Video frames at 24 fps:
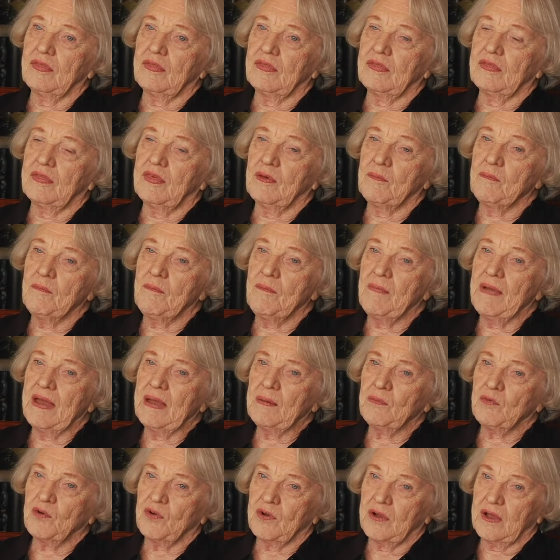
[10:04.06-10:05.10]
The
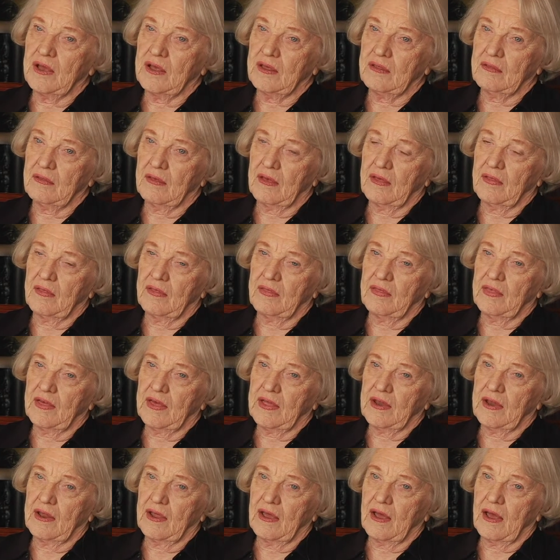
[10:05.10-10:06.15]
memory
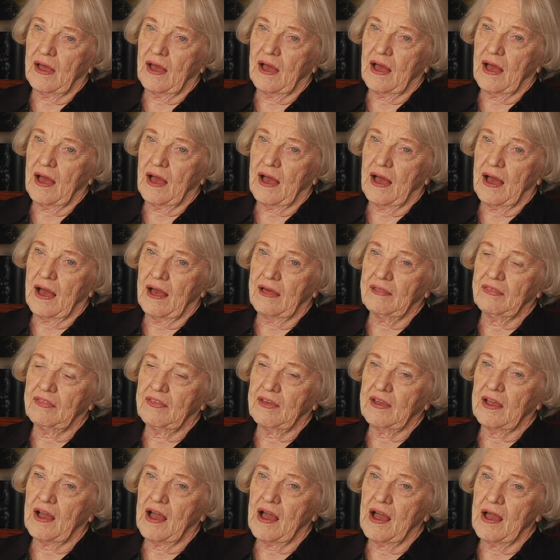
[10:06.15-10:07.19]
that I
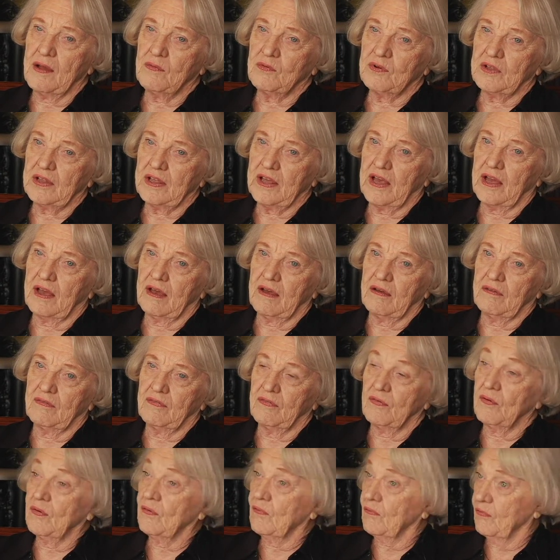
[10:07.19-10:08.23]
think I will have
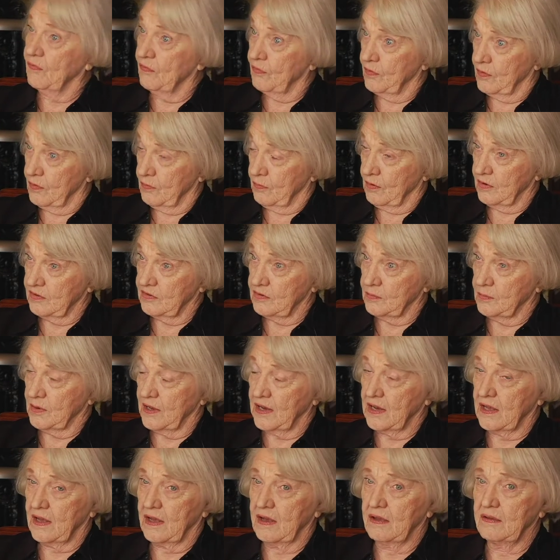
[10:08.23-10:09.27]
for the rest of my
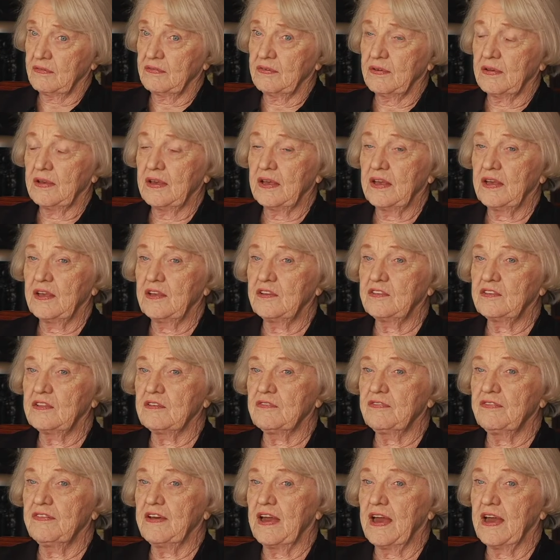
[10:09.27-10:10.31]
life is the
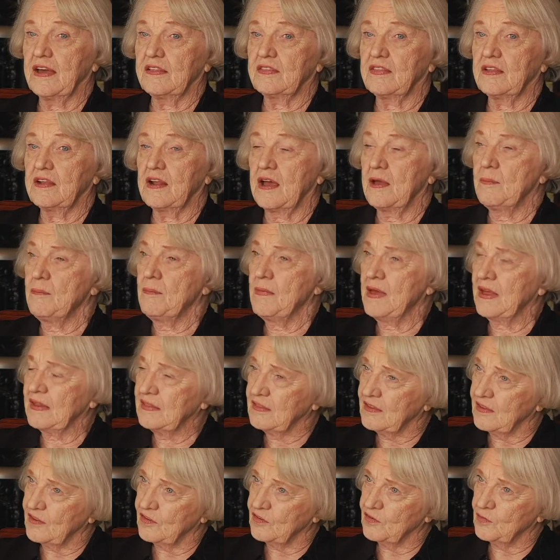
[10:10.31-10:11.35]
fact that I
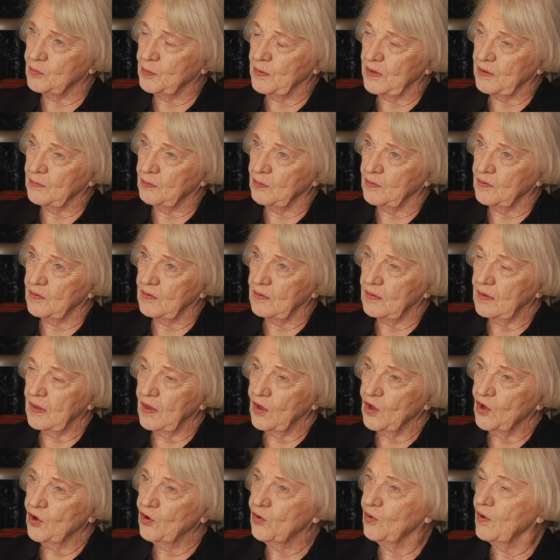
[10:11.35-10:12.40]
met these people
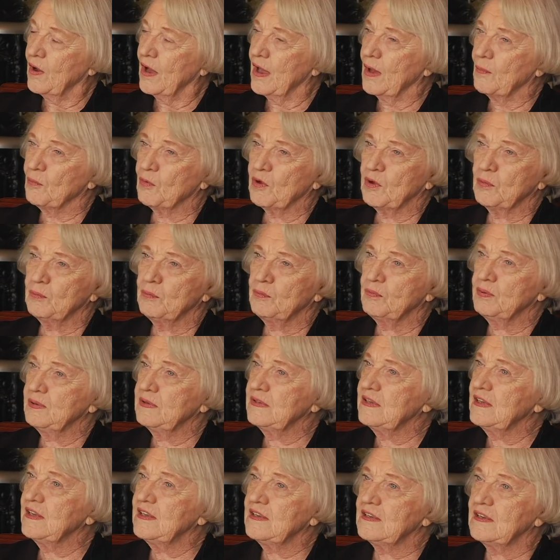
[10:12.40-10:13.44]
who I am
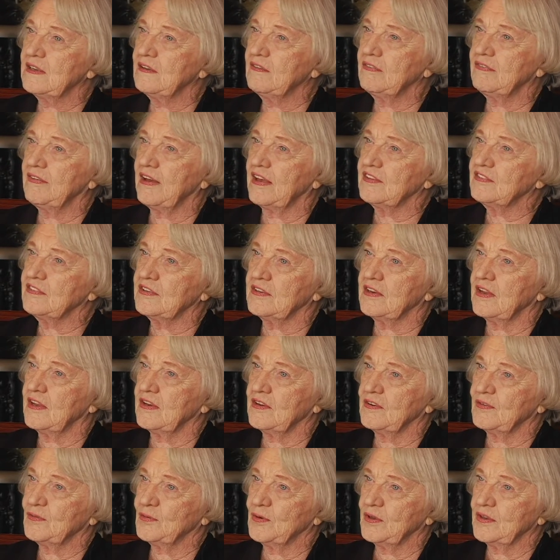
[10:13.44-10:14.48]
completely
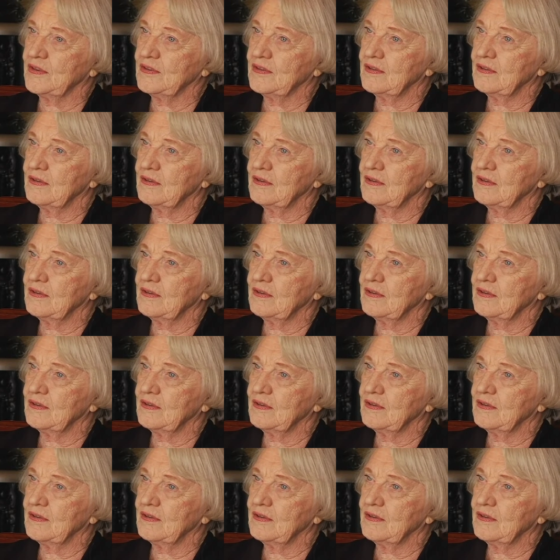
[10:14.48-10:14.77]
fascinated with.